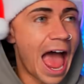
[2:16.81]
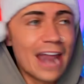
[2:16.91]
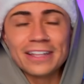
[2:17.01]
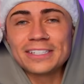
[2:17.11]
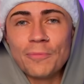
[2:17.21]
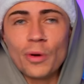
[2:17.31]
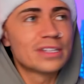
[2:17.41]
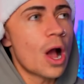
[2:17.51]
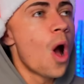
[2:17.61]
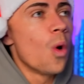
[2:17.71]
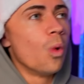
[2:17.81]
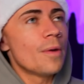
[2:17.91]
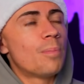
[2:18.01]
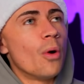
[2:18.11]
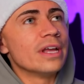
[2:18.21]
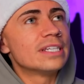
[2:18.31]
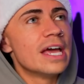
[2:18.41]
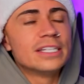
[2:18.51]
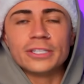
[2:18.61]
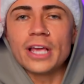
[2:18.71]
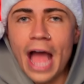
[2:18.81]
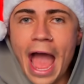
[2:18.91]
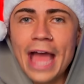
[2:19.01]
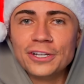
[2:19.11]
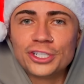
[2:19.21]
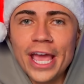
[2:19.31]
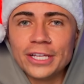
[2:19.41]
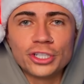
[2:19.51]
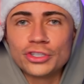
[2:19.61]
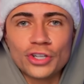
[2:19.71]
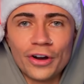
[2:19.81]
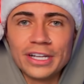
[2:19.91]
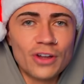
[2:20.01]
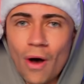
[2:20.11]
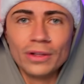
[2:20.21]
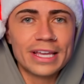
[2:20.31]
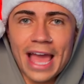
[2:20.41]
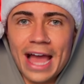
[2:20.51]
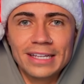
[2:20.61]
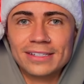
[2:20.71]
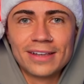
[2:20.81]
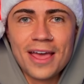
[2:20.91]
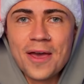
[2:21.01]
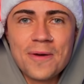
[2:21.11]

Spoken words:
And at some point, it's like, what point does a handshake just turn into holding hands?